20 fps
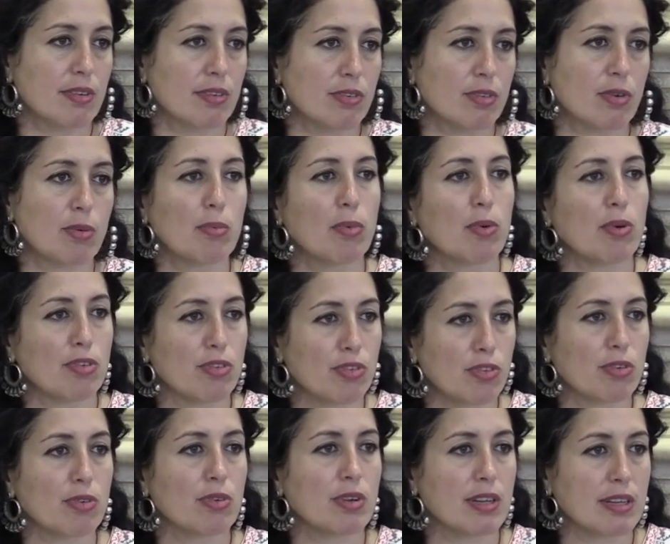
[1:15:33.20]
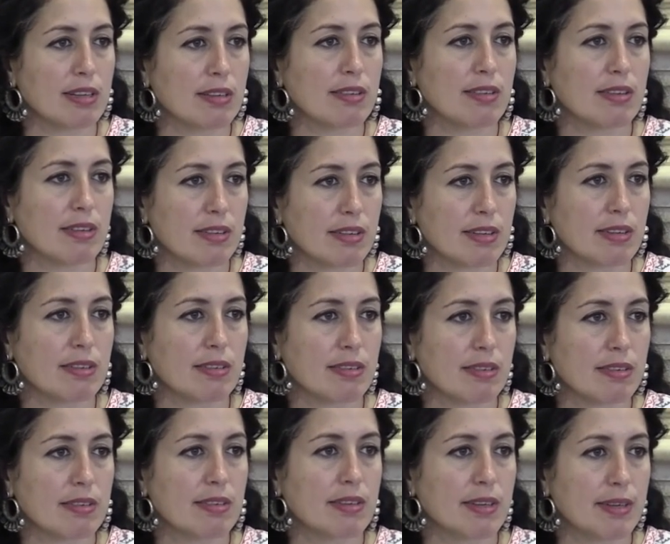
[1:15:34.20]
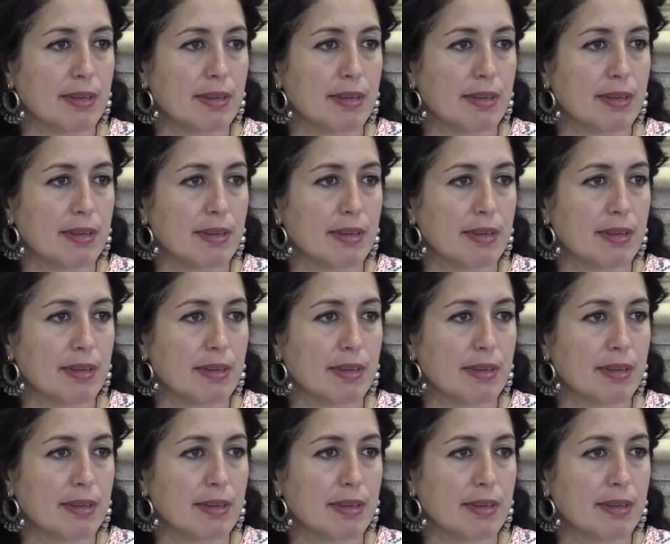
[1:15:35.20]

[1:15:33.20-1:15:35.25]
So more students and things.